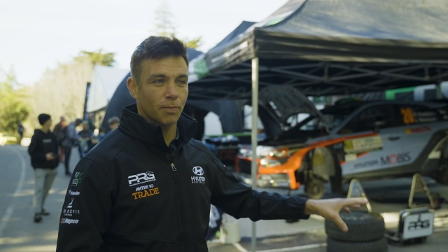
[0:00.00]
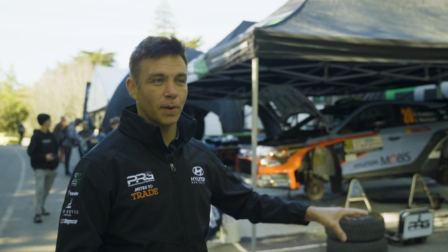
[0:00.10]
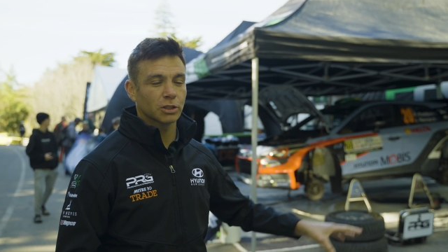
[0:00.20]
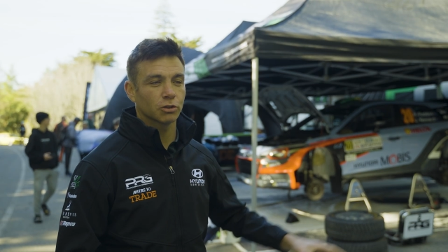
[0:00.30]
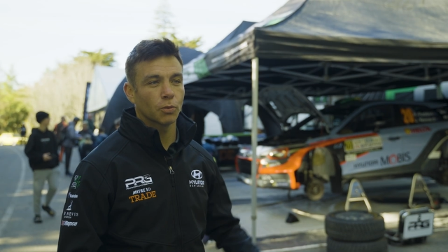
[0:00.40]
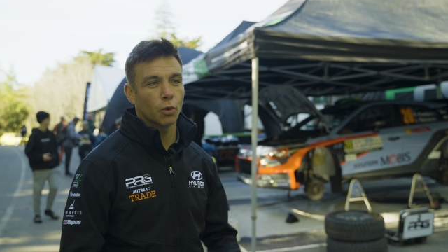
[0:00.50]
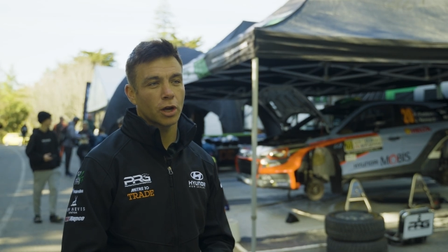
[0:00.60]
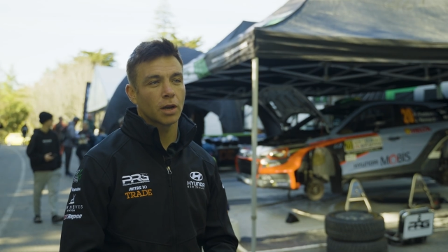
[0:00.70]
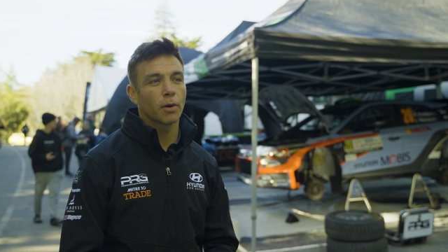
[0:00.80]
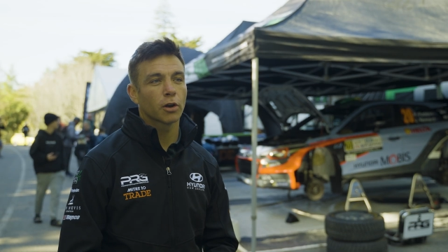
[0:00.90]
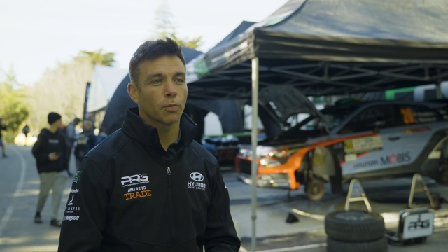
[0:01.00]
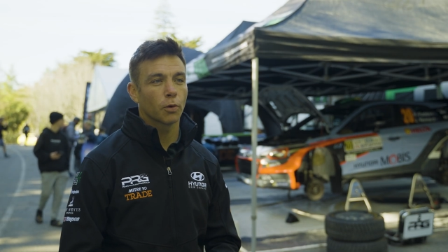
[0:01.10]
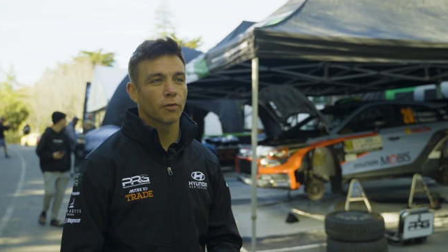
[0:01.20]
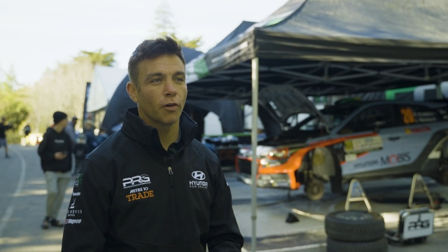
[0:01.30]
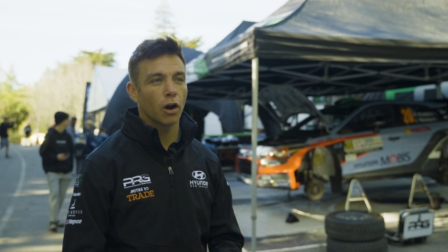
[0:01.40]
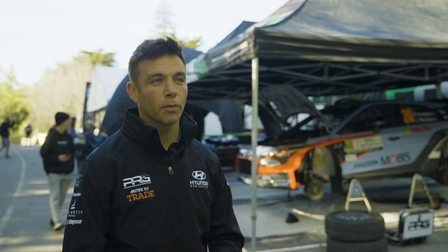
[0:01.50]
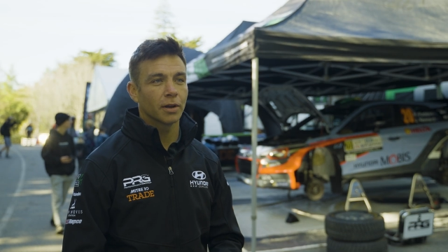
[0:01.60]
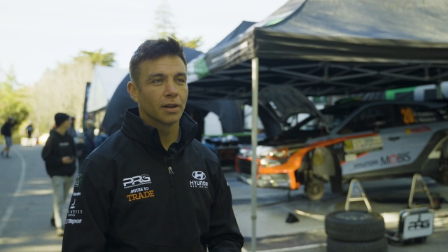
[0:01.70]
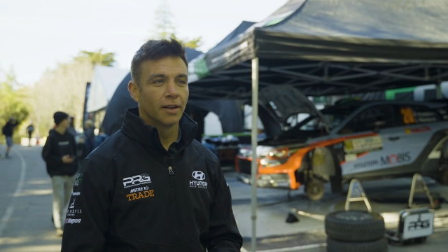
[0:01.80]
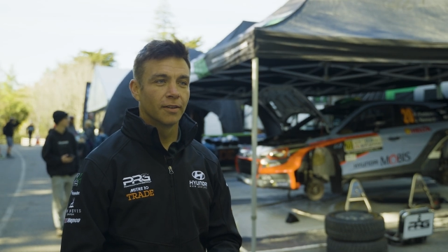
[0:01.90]
battery work in a motorsport
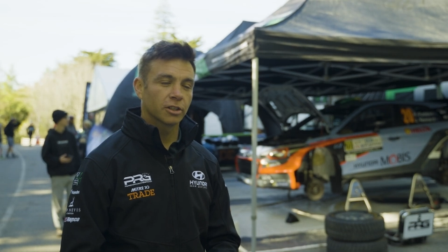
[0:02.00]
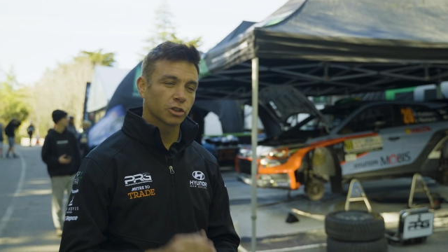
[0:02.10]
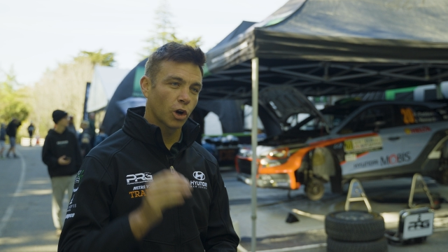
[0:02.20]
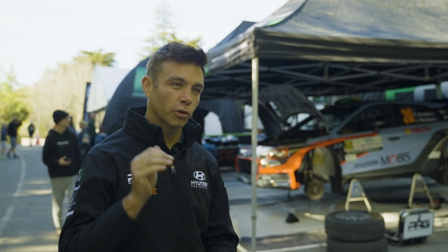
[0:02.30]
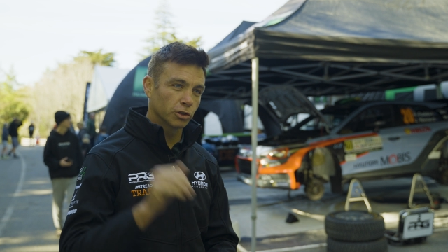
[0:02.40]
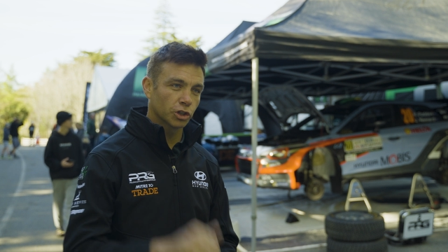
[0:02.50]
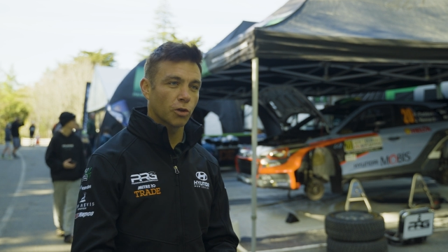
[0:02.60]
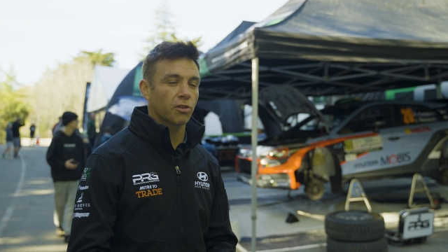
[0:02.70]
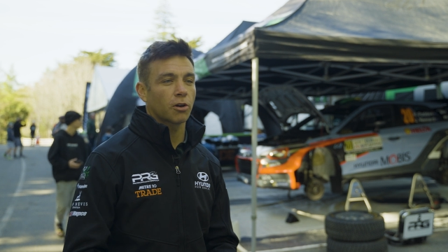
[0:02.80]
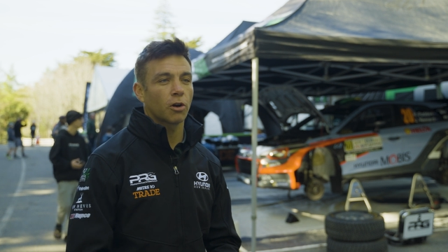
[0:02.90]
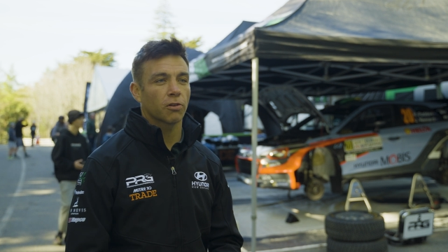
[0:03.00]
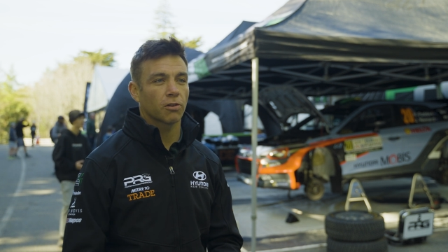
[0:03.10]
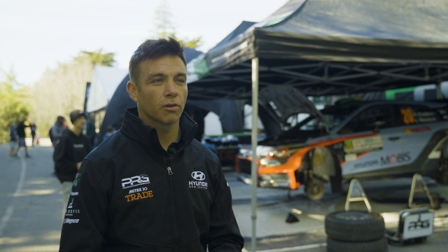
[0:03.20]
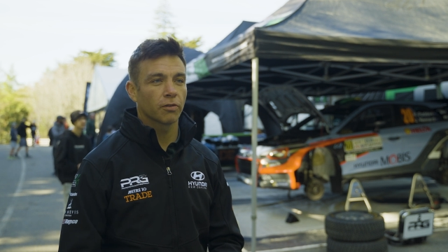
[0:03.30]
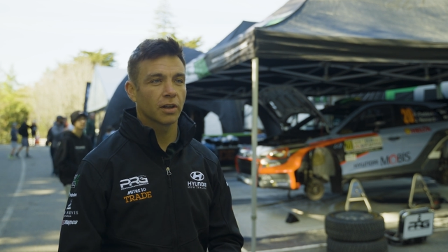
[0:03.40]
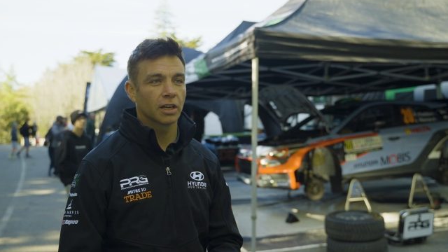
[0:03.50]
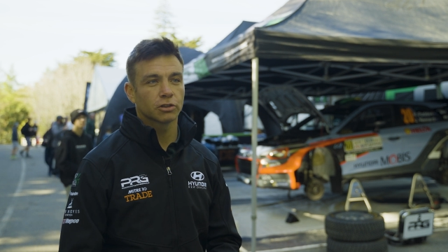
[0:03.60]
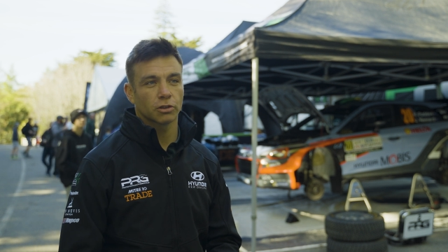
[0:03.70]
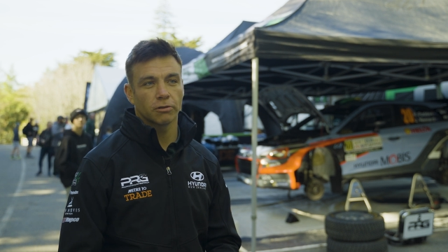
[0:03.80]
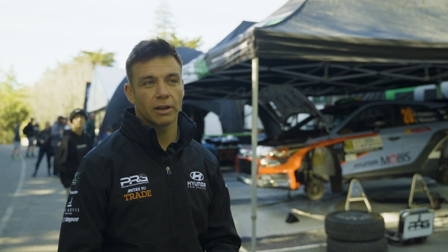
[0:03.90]
environment to try and reduce the costs of
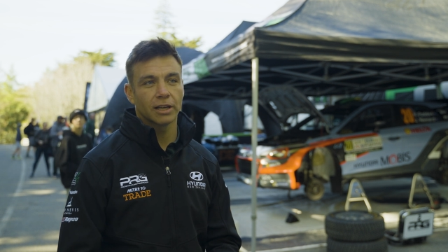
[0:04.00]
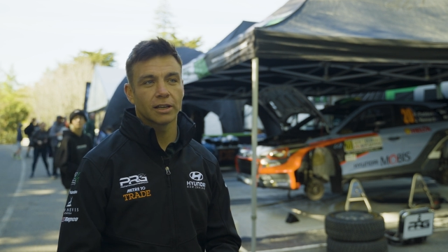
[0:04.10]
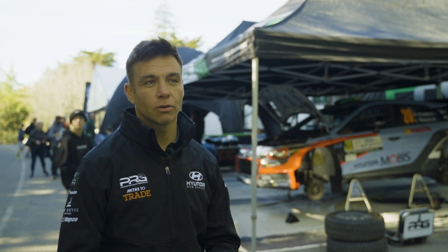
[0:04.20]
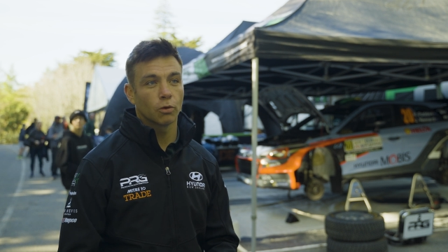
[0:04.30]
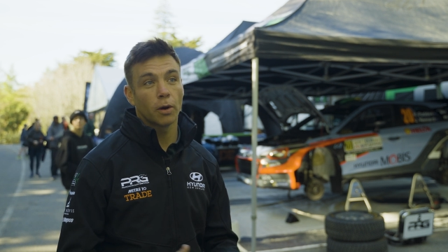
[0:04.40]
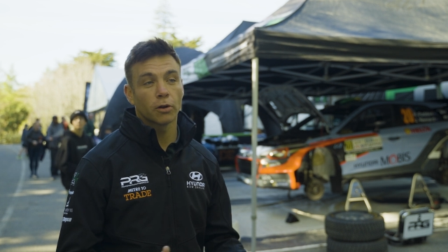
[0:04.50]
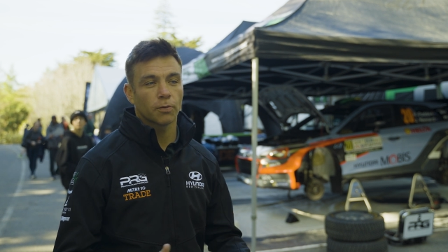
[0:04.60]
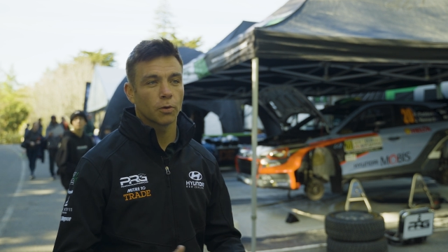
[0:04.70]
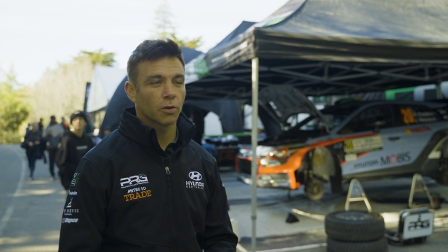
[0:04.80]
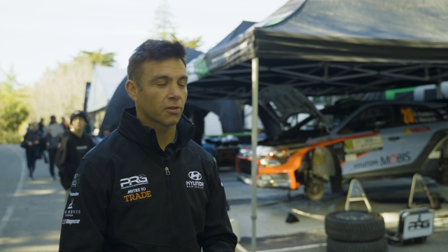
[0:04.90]
electric rallying or motorsport.